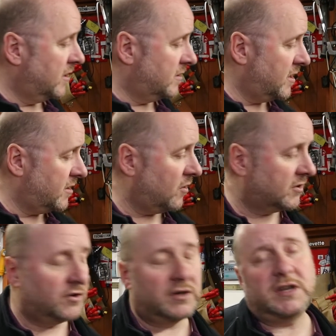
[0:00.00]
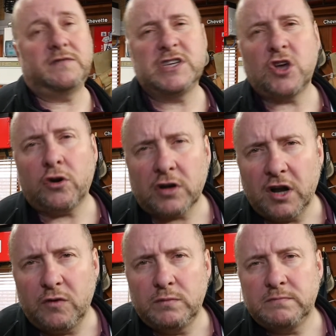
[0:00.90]
The other alternative is hot
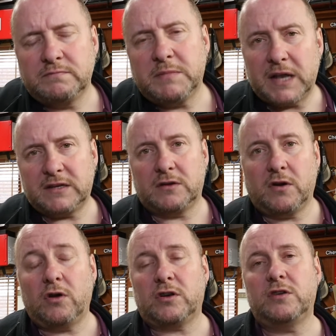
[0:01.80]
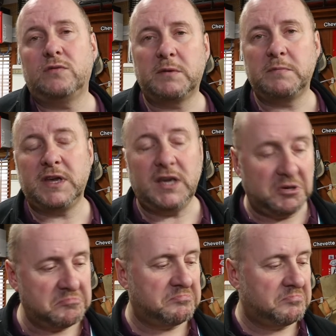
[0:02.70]
glue, but hot glue can
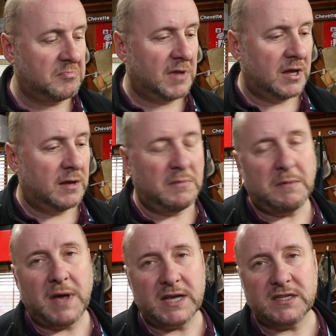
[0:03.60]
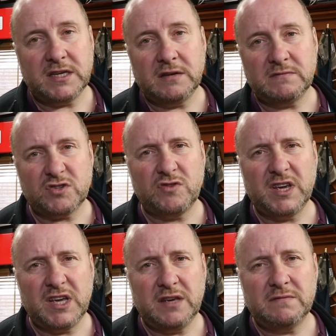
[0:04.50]
be a bit messy,
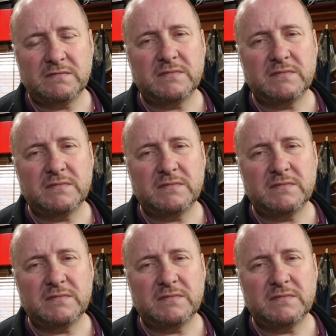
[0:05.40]
stringy,